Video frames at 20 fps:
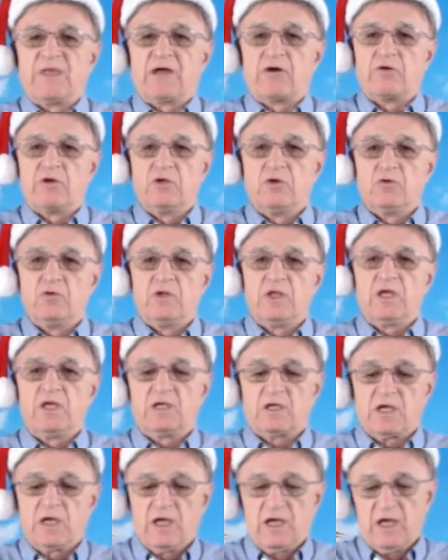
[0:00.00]
that are
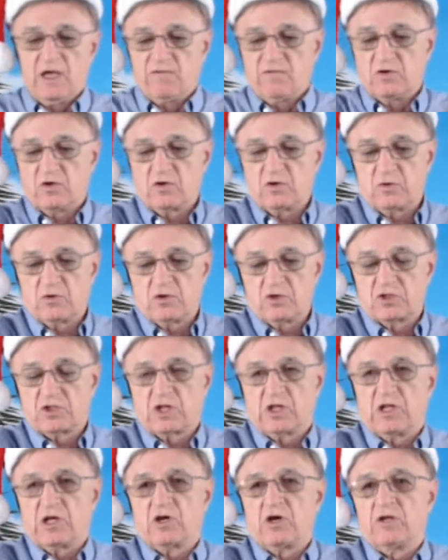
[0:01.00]
unique. If you
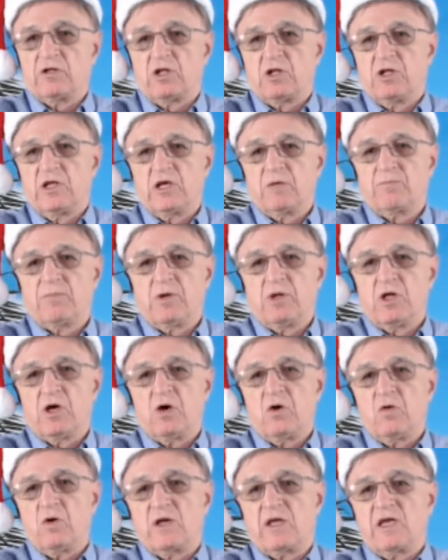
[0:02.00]
just click on the link
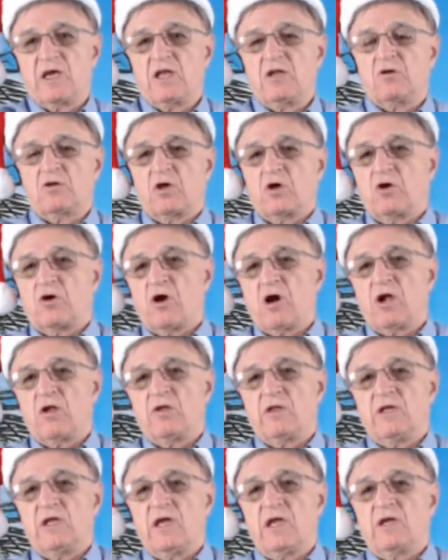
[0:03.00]
below, again, you can
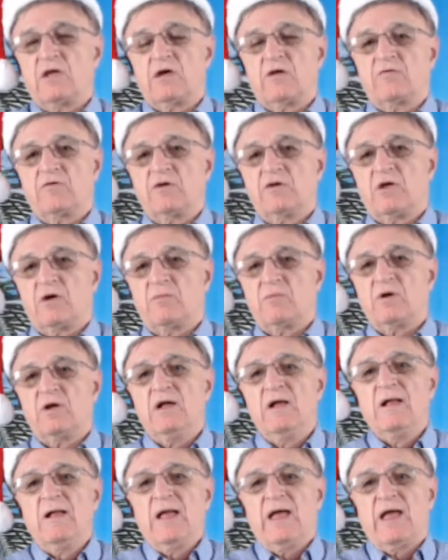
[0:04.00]
call the 800
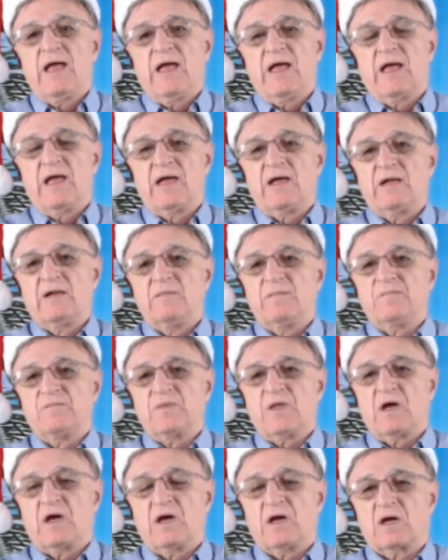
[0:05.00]
number, and
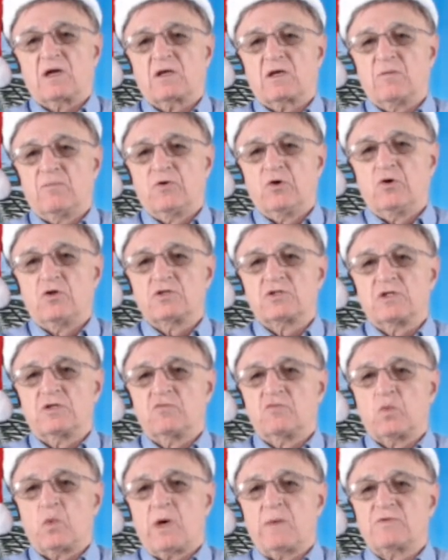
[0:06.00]
Computers
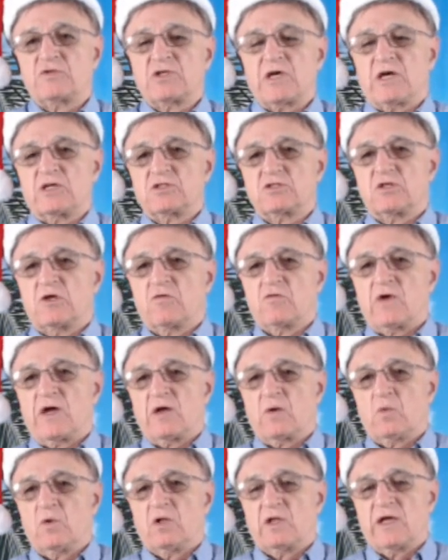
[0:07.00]
and Websites Done
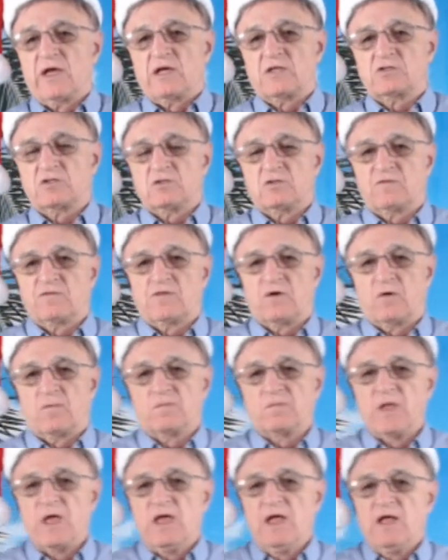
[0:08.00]
Right will answer the
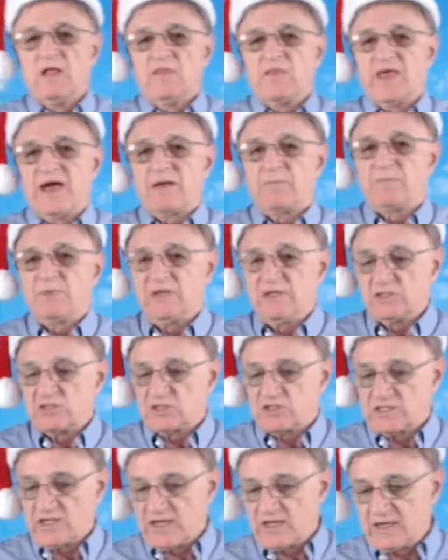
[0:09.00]
phone. That being
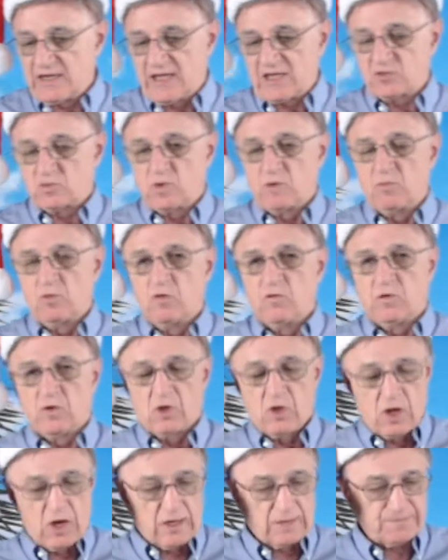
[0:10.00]
said, as we move
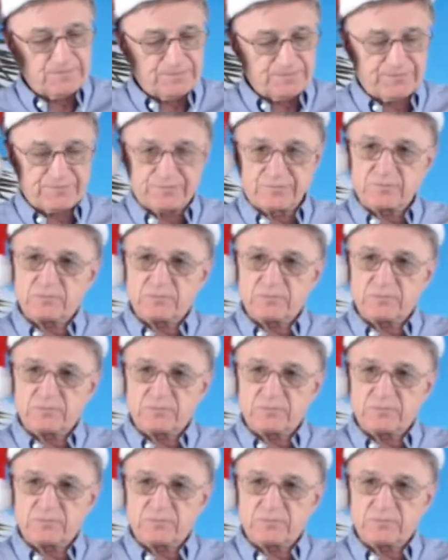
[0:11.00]
along,